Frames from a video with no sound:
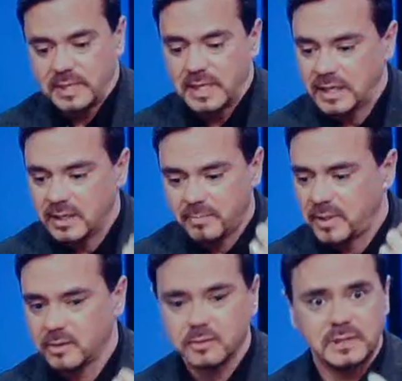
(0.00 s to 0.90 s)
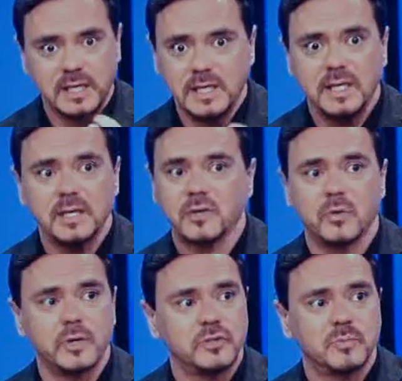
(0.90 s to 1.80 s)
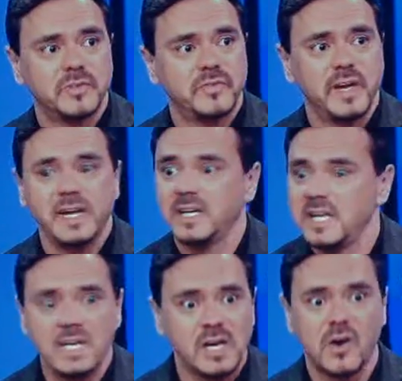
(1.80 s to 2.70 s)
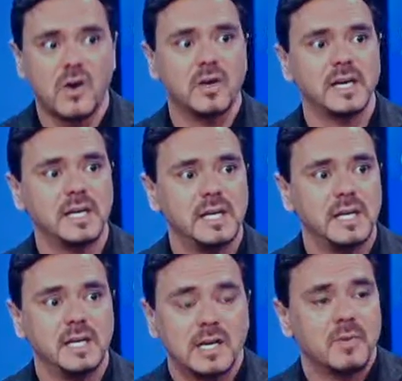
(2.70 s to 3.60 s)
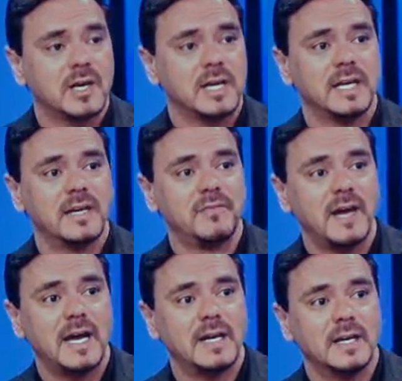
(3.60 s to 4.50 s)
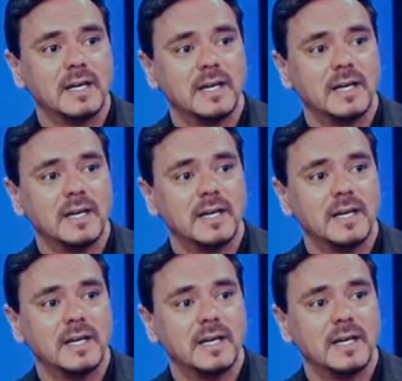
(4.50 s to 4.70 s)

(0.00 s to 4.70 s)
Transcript: getting a pill, taking it, going to a buffet, and eating all I can eat. I'm not going to get fat.